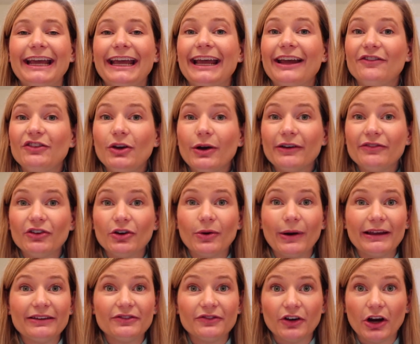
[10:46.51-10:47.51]
If you have
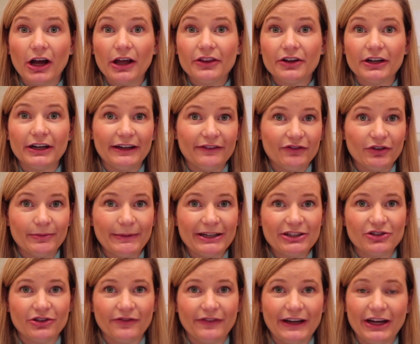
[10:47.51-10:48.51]
requests for other
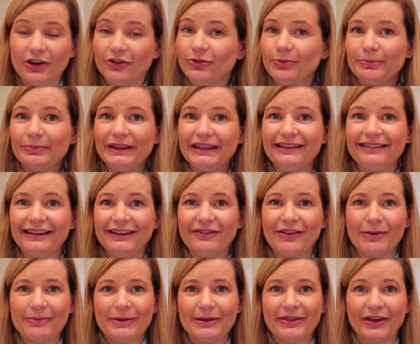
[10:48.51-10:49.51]
informational videos, please leave
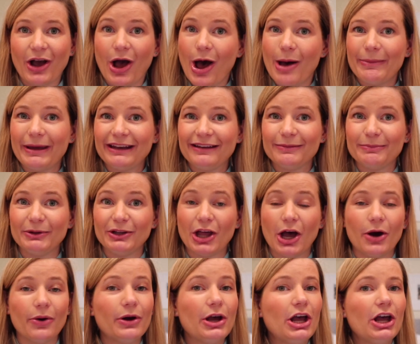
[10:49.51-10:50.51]
them in the comments
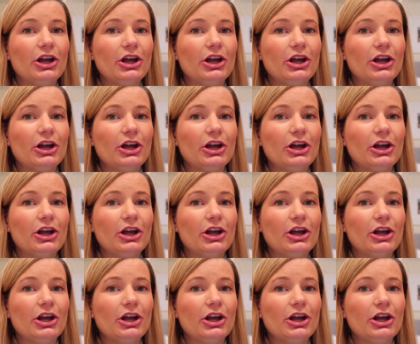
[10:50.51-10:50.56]
below.